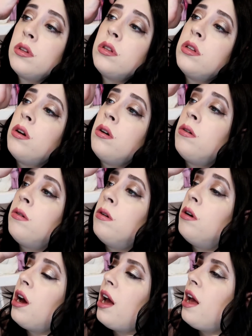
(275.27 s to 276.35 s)

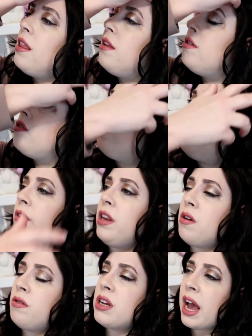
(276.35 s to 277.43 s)
So there's no
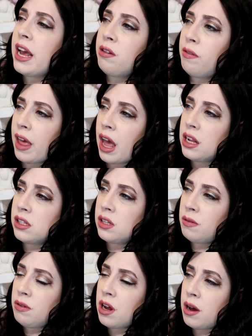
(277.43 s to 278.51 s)
video titled that,
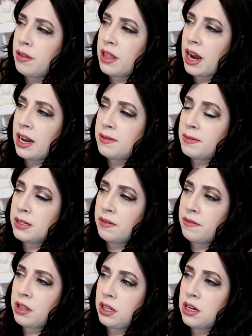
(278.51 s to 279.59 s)
so not that I
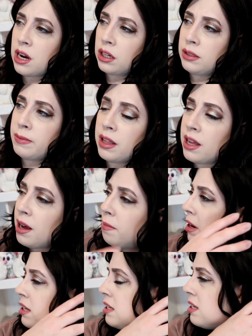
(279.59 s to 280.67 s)
specifically talked about that,
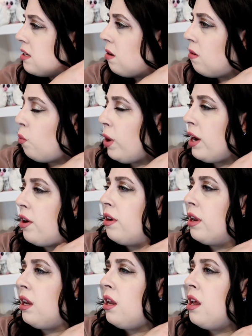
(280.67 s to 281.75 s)
but it's still weird,
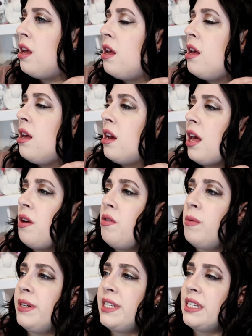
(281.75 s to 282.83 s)
and I don't
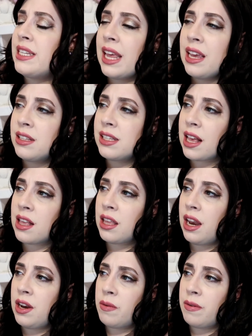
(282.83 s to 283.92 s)
know what to say exactly,
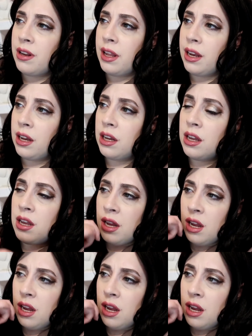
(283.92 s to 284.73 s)
and I don't want to like